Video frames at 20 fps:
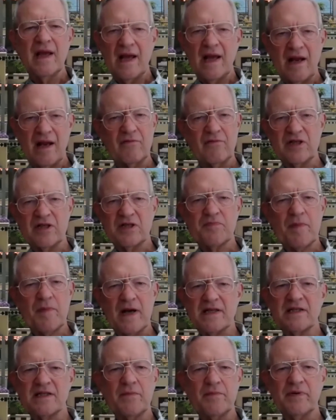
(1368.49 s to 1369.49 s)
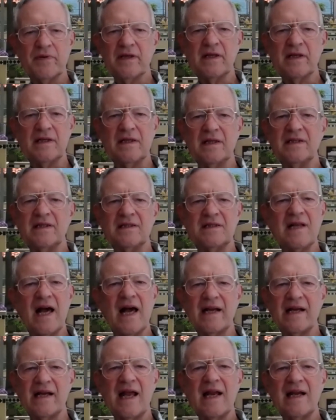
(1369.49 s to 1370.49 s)
and responsibility is
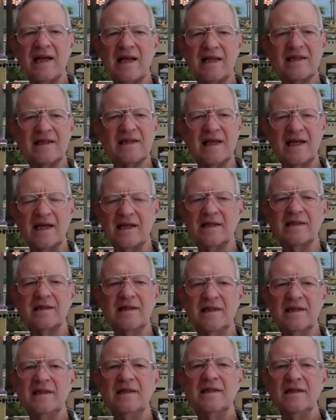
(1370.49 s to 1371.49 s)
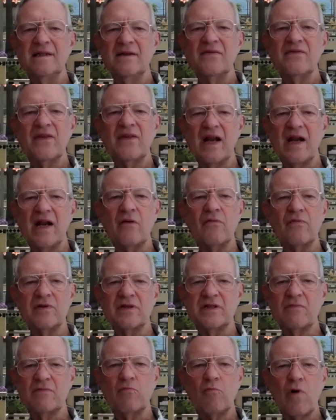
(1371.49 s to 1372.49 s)
not anything that
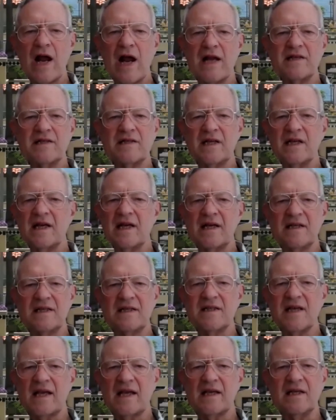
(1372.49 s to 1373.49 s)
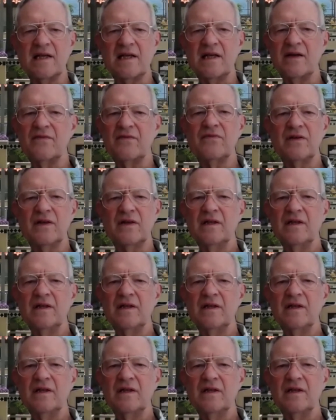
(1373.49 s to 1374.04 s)
a rising executive